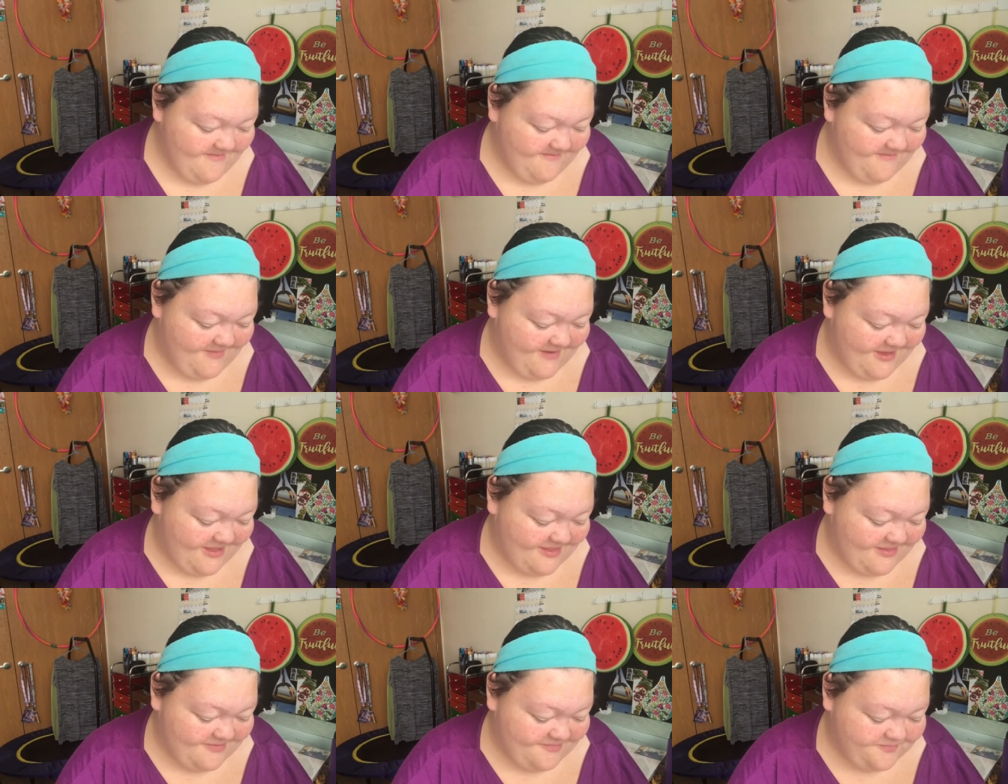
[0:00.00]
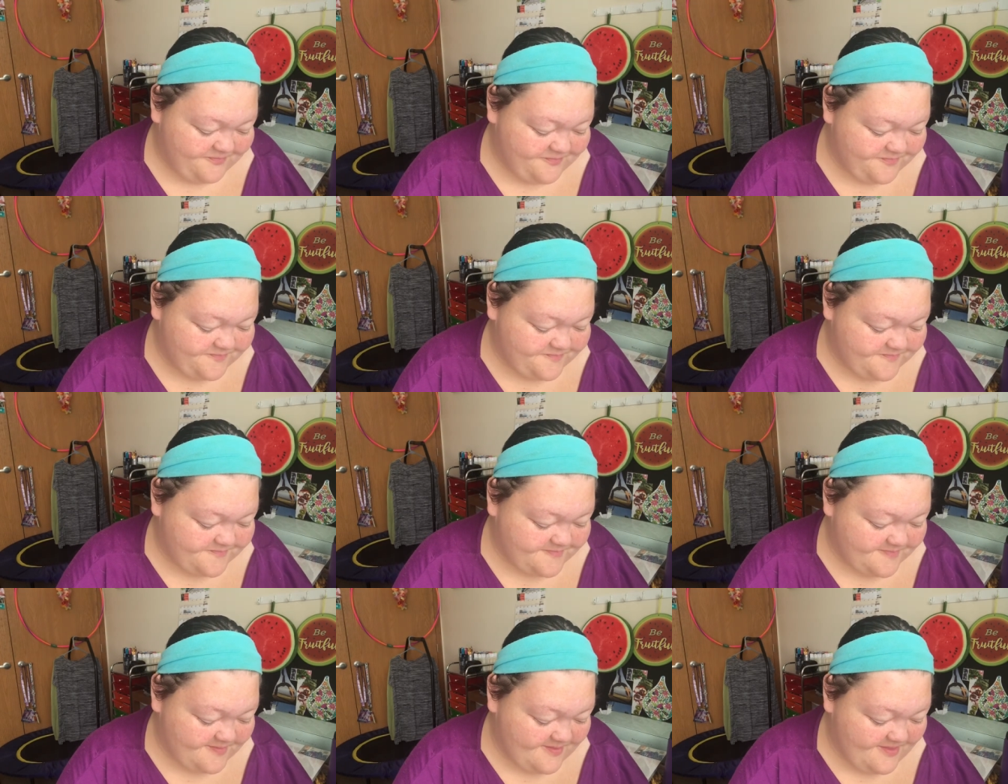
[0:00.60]
but
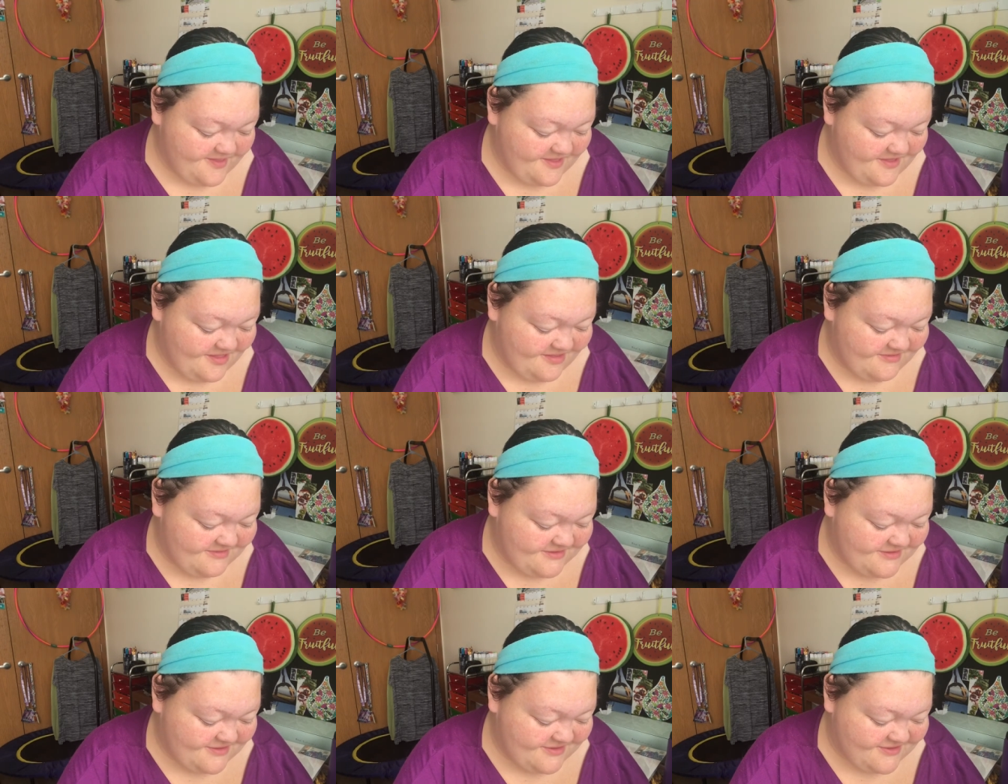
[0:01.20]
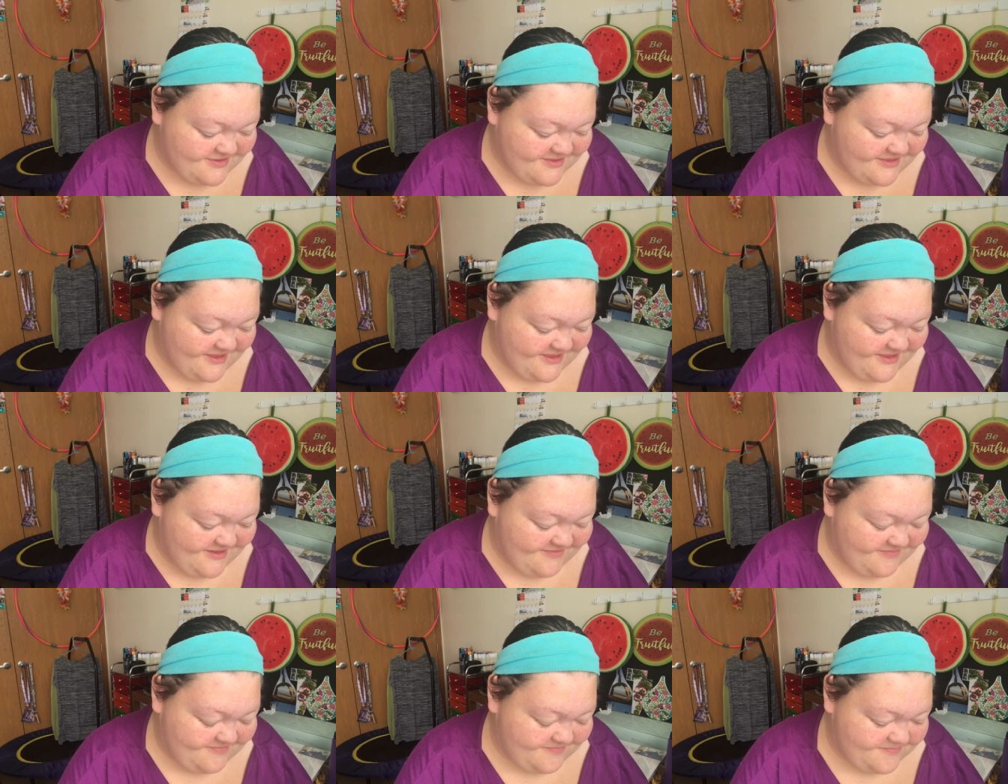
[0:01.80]
let me just
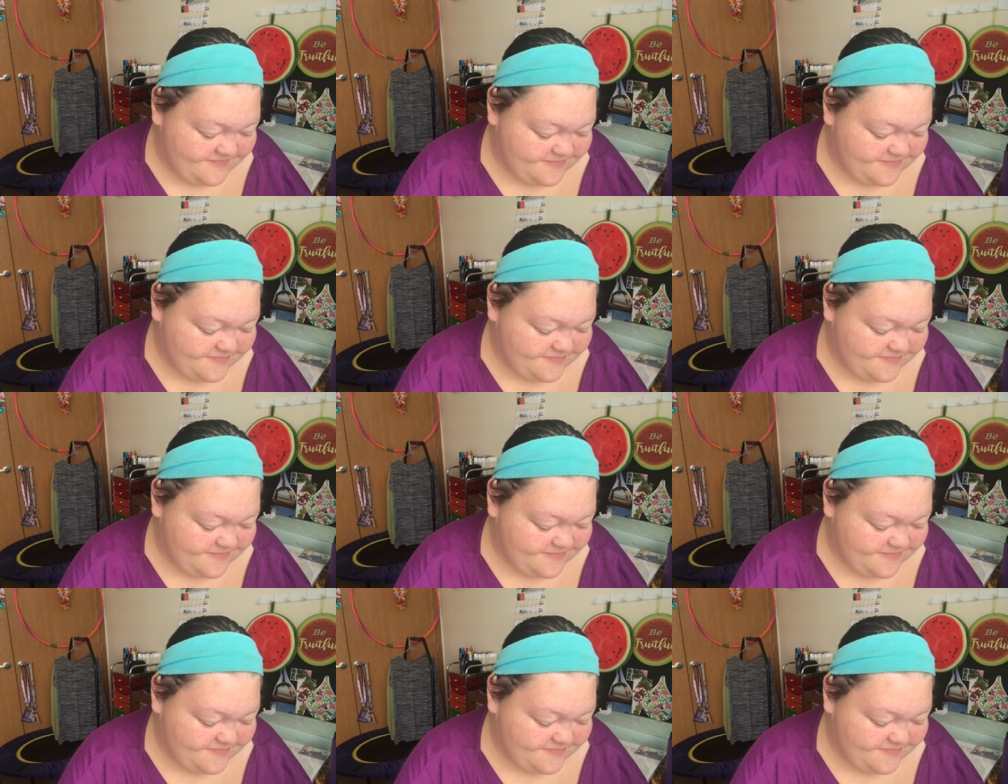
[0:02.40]
say